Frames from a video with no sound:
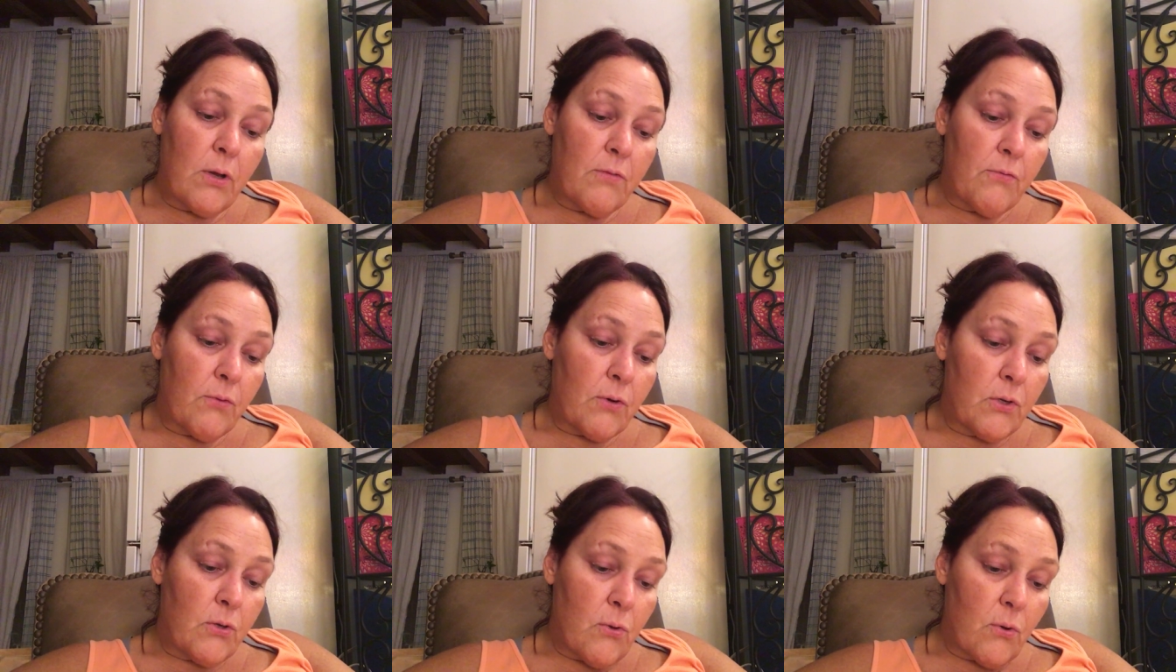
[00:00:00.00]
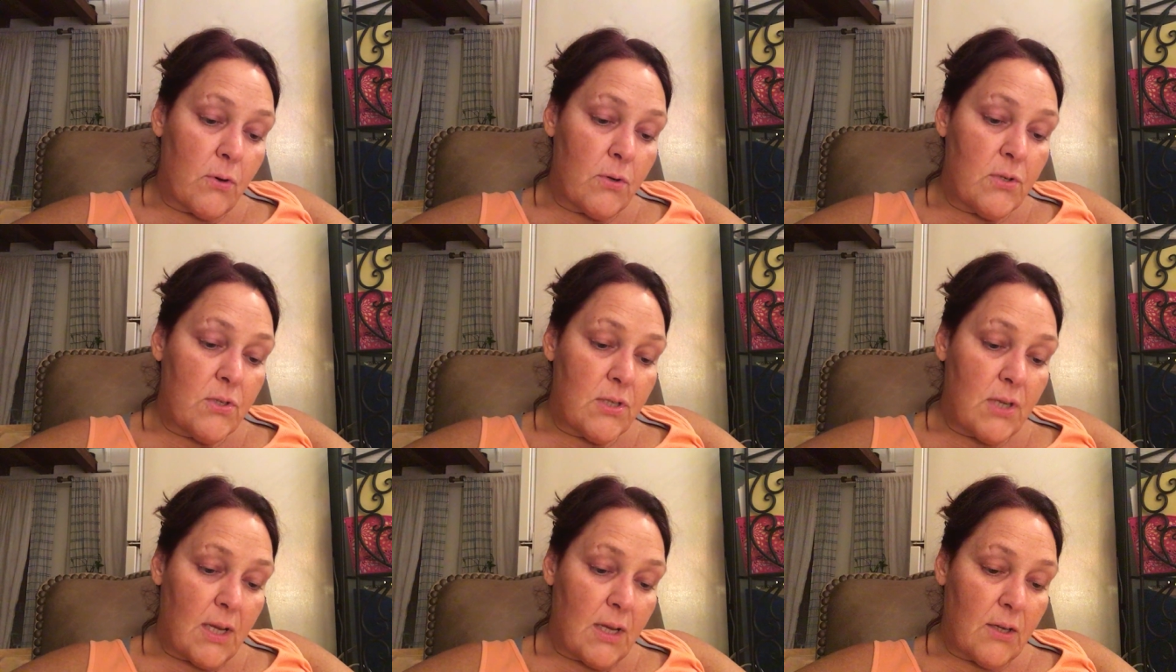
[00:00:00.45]
for your
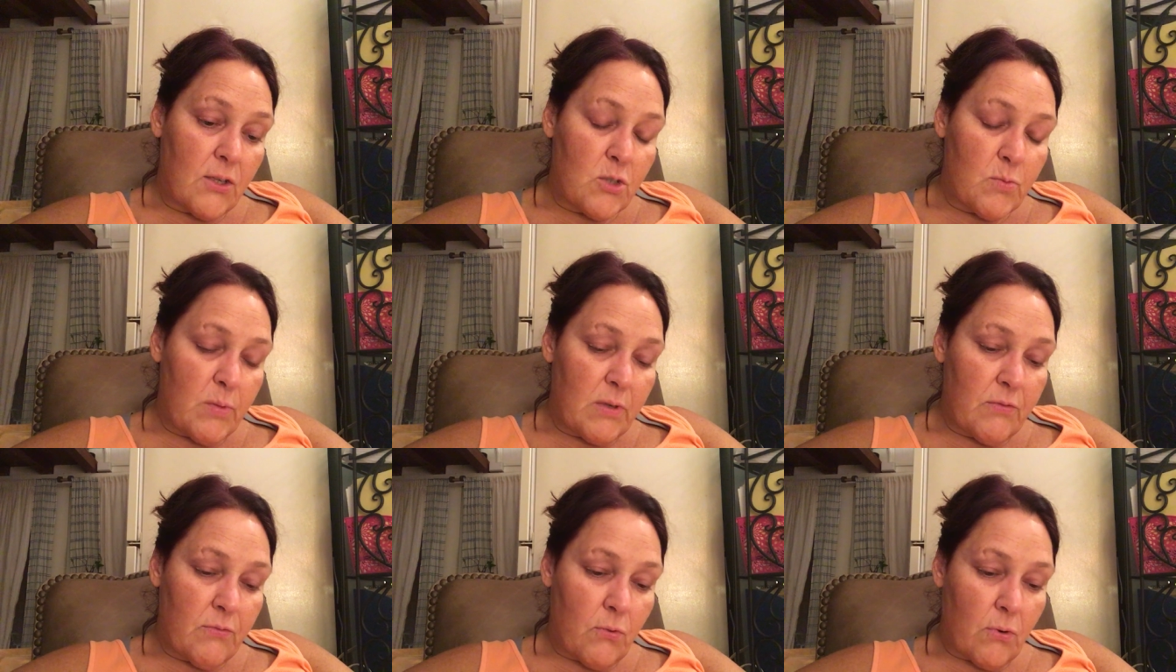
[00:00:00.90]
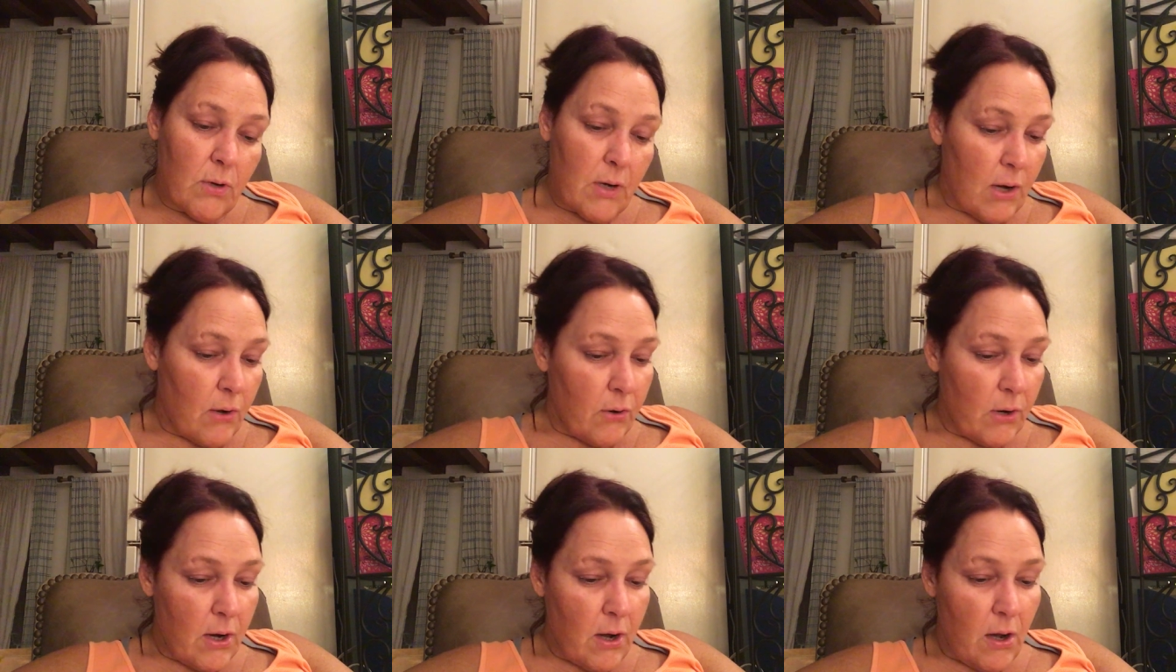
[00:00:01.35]
sakes before
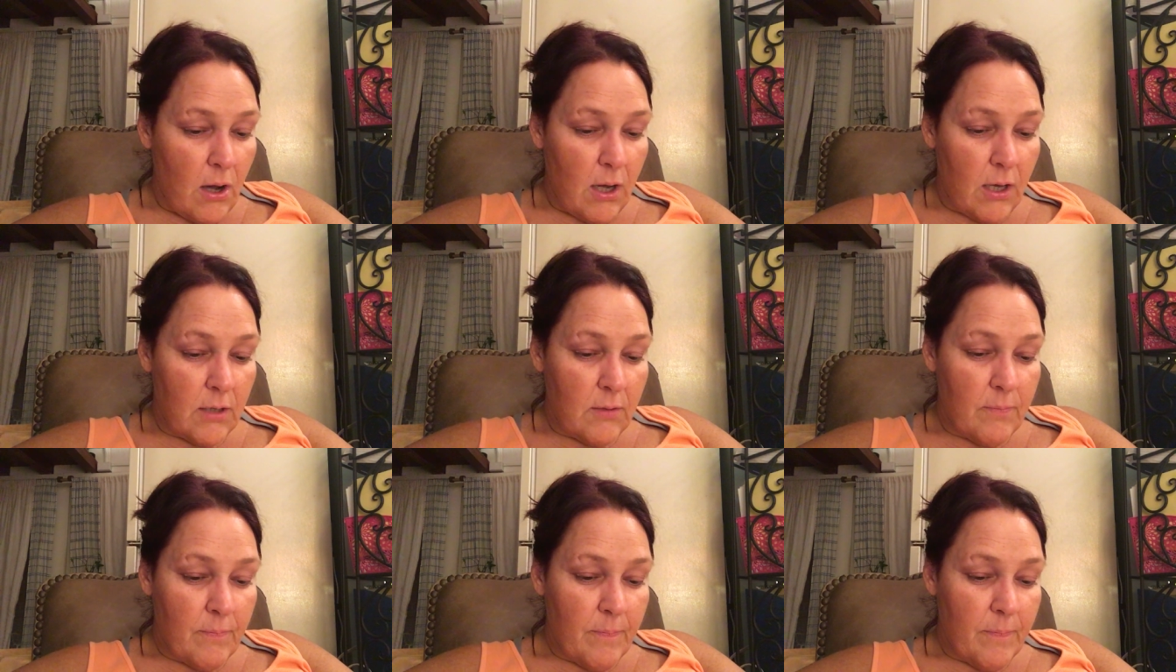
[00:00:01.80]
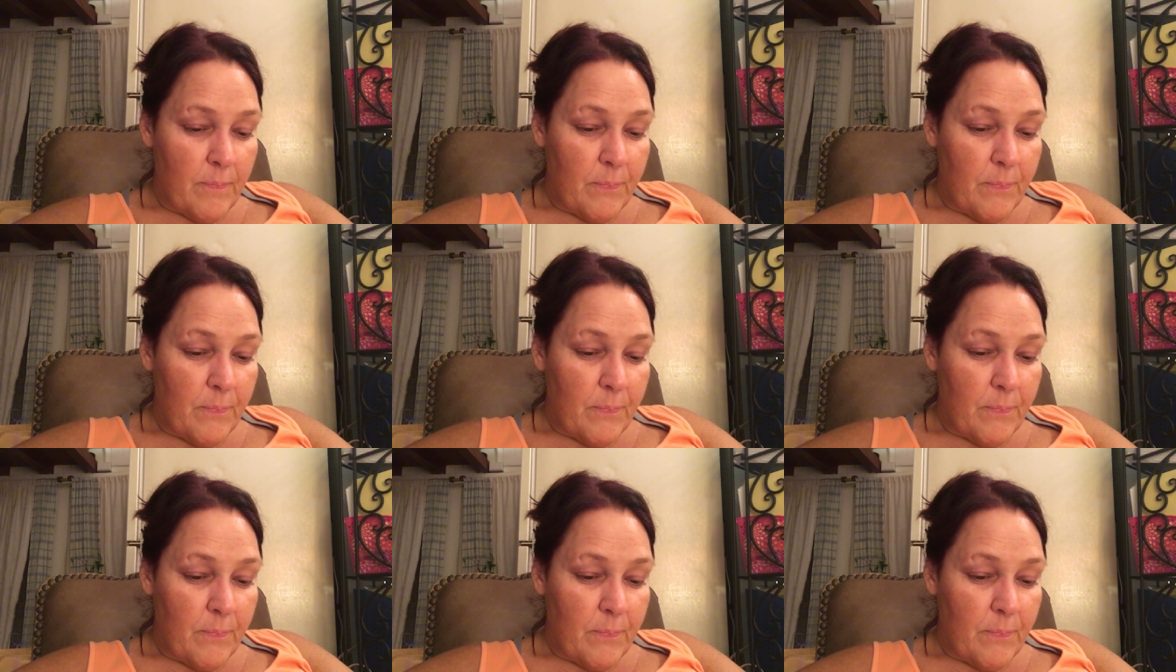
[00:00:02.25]
our God,